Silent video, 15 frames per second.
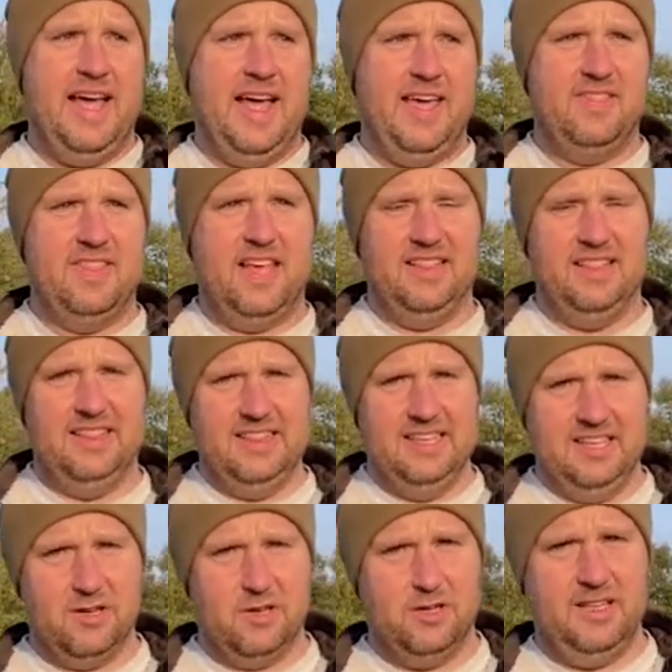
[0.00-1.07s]
and they
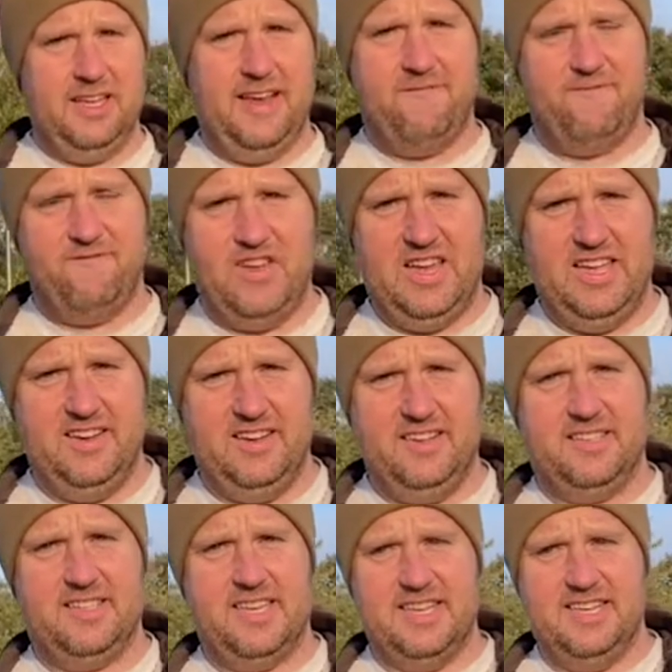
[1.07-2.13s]
literally feed it
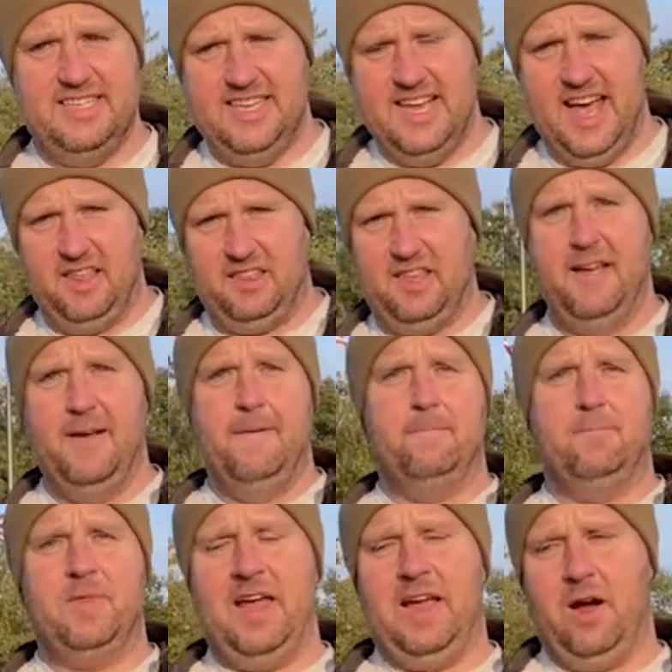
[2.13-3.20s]
to death.
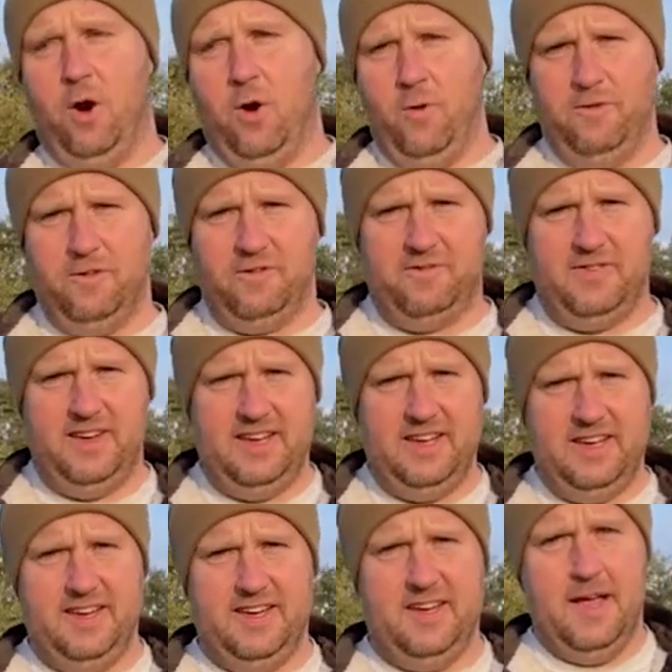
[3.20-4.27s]
They overfeed
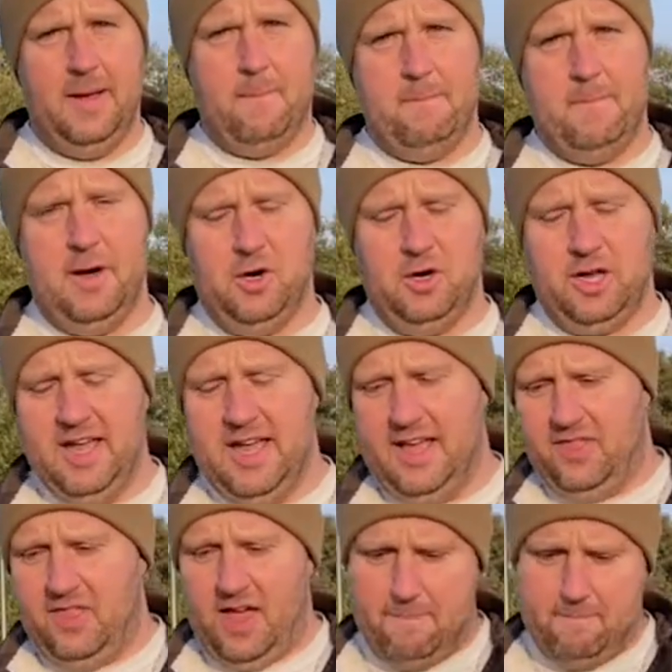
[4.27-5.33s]
it milk.
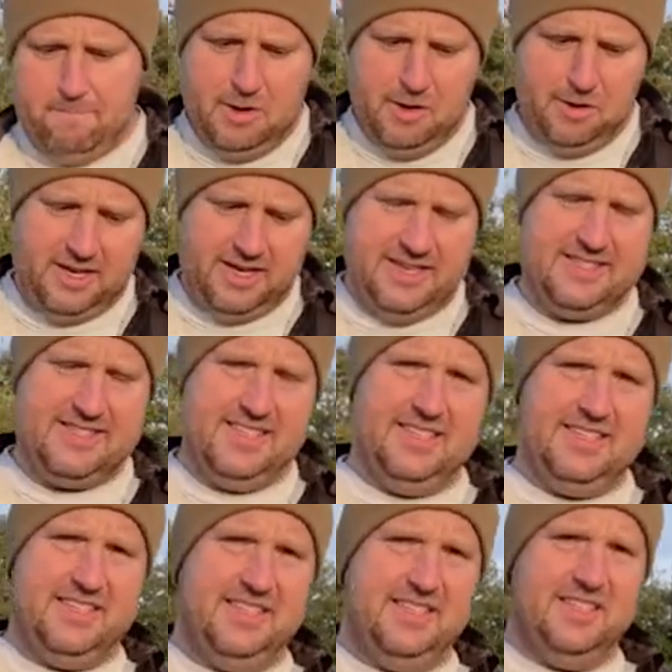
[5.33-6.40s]
That milk gets
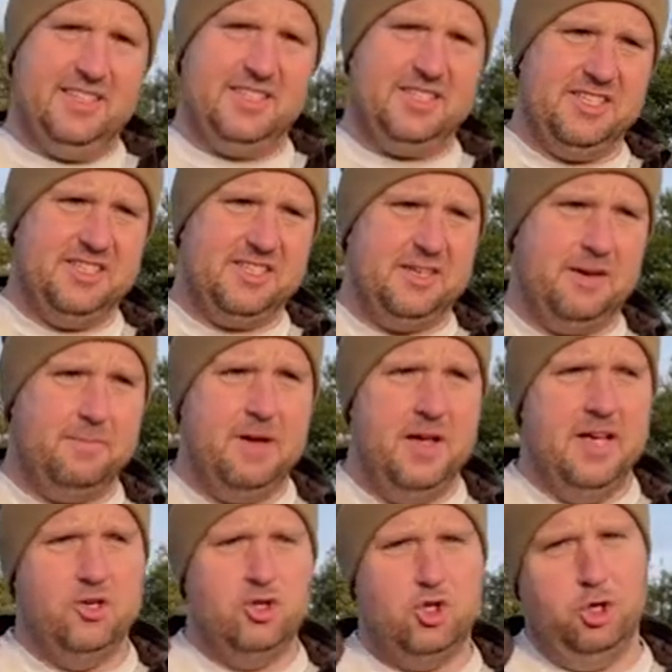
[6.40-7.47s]
into their system,
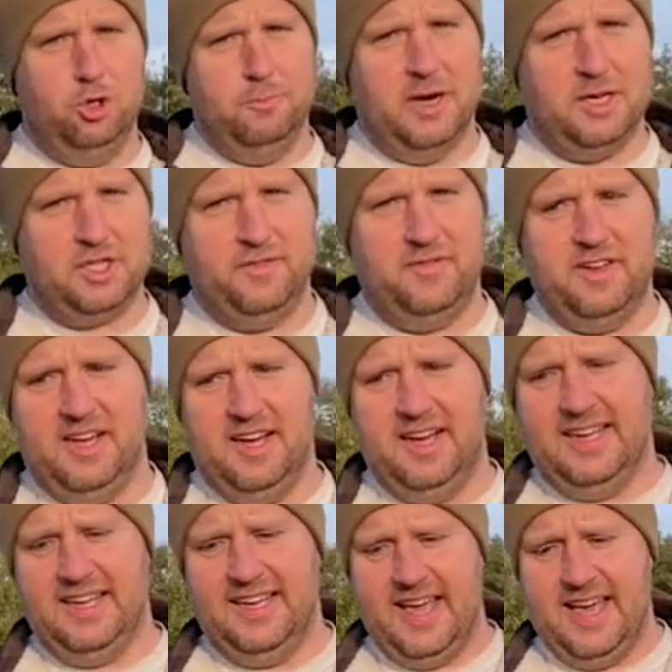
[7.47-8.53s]
too much of it
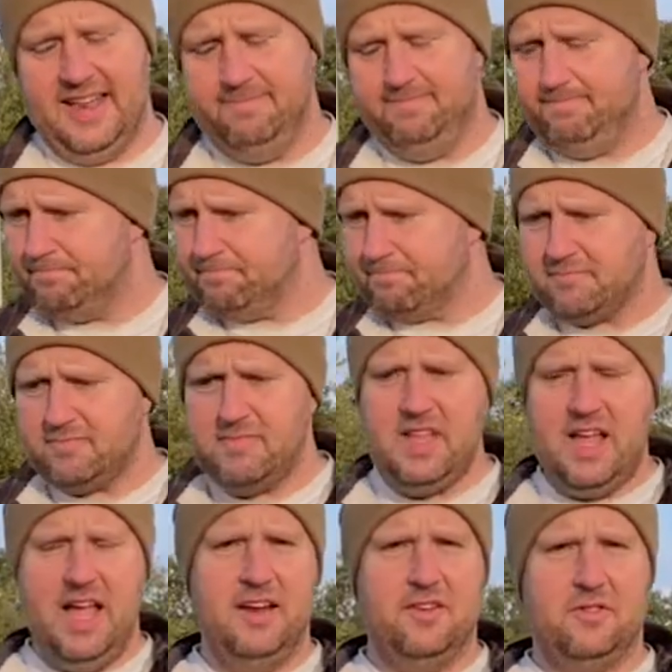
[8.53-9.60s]
again,
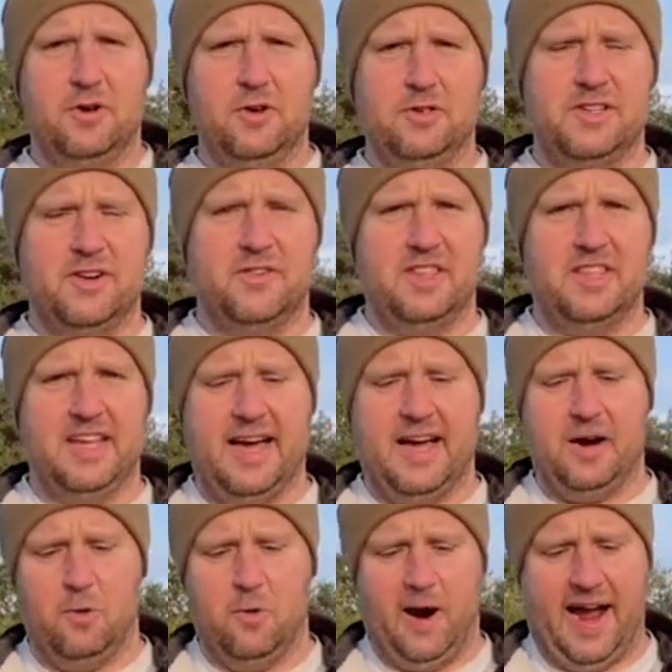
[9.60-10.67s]
and it throws everything
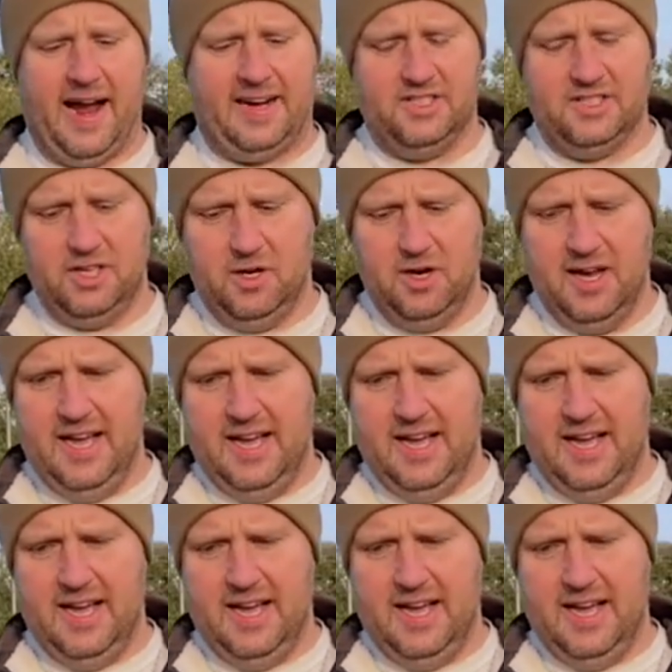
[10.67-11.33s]
out of whack. So